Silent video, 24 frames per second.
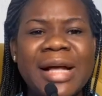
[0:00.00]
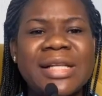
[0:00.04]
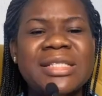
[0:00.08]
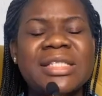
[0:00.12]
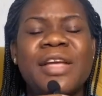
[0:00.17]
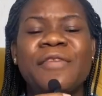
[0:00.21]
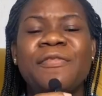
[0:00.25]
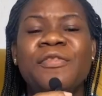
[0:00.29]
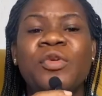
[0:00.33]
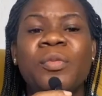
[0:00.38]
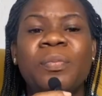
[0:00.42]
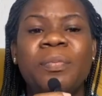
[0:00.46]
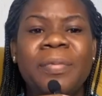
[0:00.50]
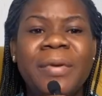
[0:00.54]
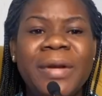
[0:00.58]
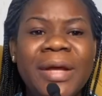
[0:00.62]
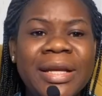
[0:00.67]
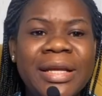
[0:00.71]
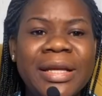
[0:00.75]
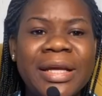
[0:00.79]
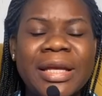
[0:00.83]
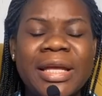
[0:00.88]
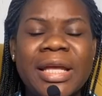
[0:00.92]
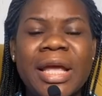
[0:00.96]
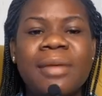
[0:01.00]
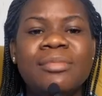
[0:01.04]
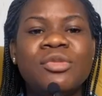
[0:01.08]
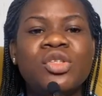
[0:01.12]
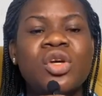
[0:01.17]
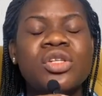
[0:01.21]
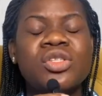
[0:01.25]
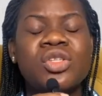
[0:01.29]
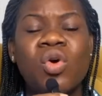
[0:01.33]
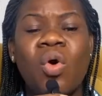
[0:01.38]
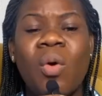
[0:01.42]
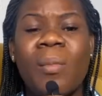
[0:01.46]
that if you play the game,
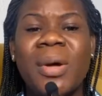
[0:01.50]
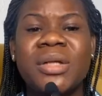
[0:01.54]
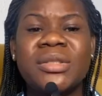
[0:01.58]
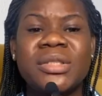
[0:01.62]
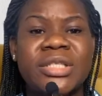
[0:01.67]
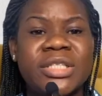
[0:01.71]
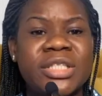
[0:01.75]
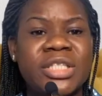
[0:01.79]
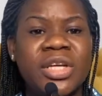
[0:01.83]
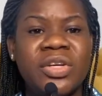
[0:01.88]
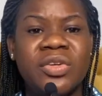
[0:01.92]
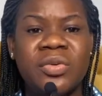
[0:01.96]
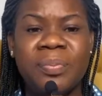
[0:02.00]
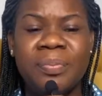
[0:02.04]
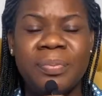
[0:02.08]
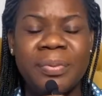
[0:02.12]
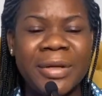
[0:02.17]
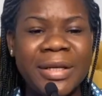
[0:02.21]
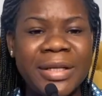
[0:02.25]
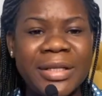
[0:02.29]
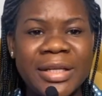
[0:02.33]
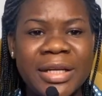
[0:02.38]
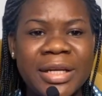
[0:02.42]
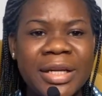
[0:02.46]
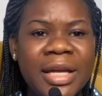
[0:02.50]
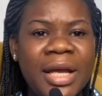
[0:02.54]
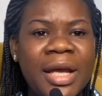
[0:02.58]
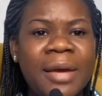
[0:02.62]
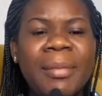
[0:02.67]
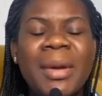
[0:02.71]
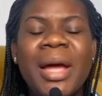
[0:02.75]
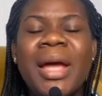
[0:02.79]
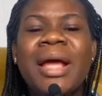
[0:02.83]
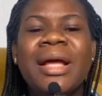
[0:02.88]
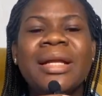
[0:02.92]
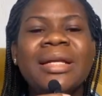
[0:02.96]
just come out and say you play the
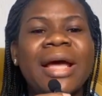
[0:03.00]
game.